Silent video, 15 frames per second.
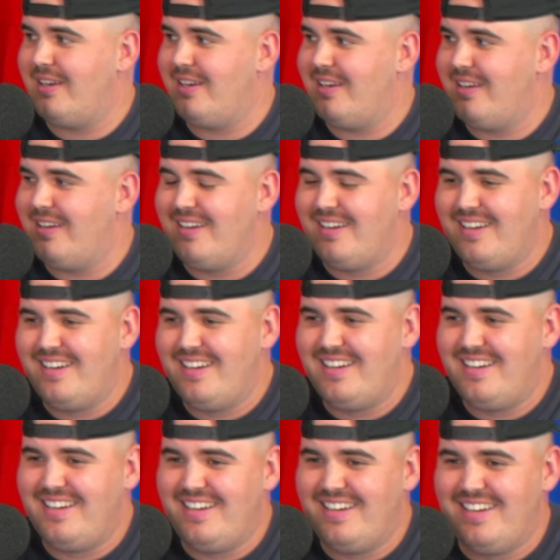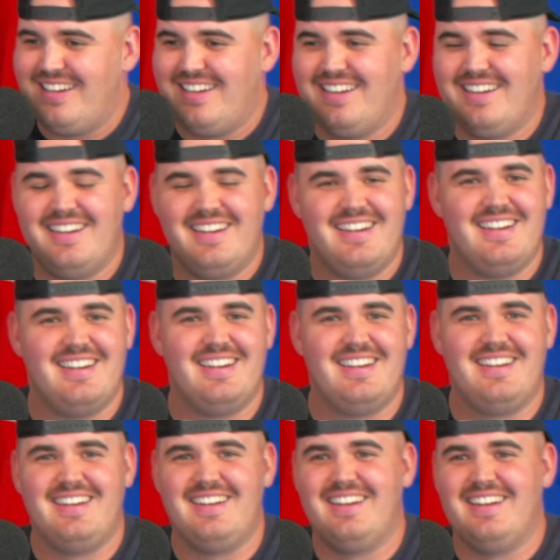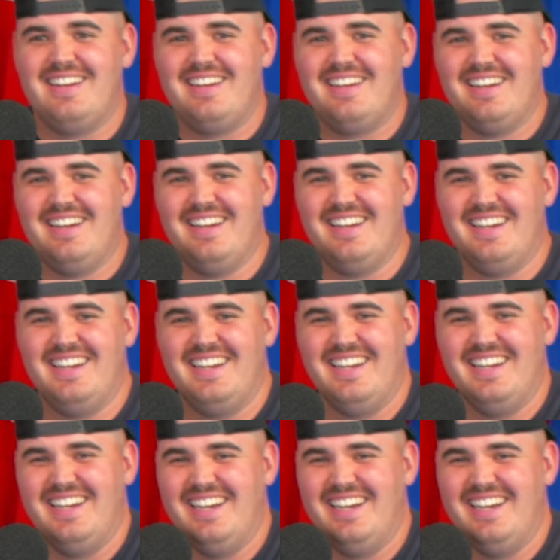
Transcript: [no speech]